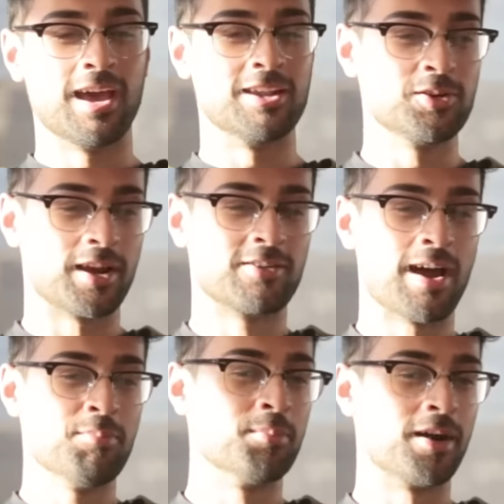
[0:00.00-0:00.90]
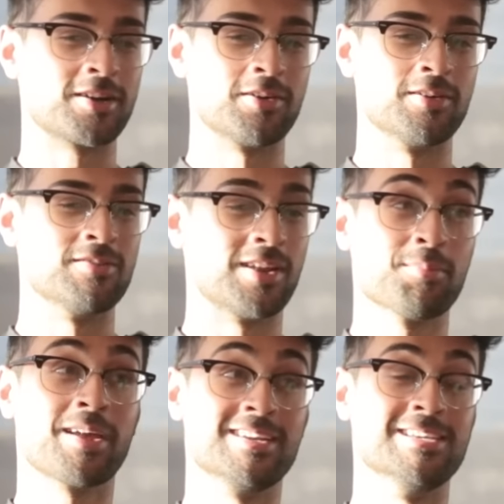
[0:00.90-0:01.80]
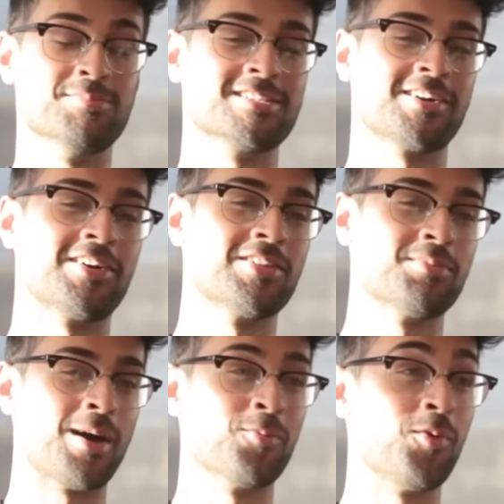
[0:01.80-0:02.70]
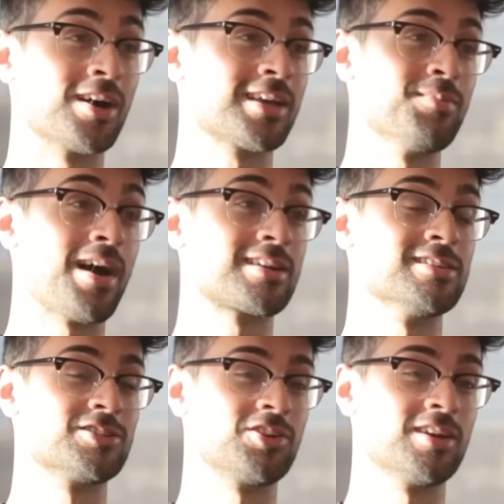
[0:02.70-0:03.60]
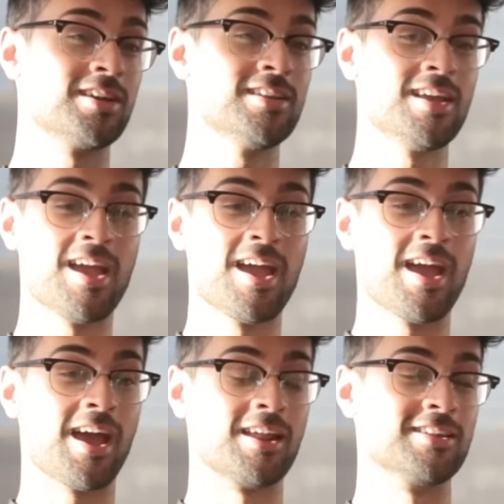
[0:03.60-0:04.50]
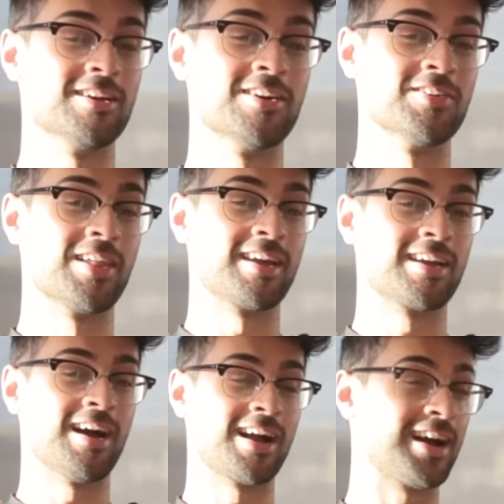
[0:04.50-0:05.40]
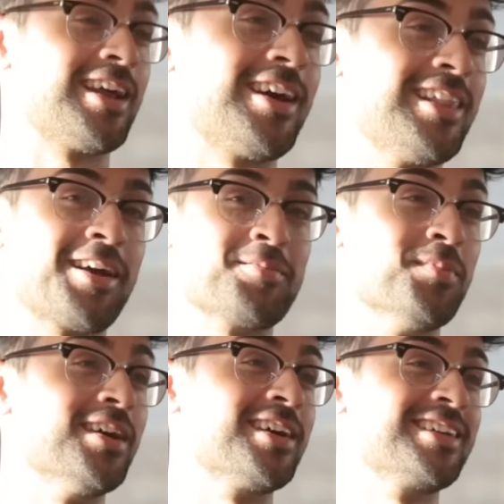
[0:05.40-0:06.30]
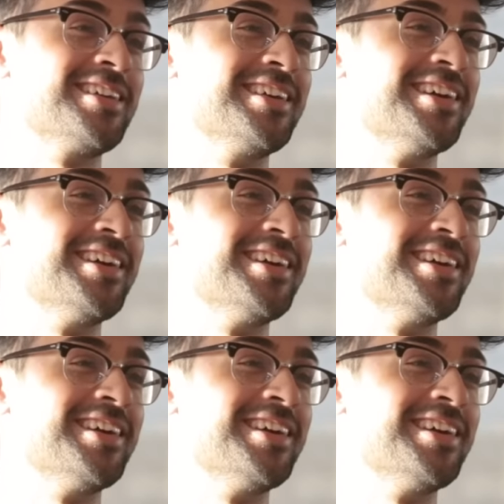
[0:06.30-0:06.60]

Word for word: And dude, I grabbed the microwave and I'm like deep into Harlem. I'm walking back to the train and yo, like I kind of got like mugged, you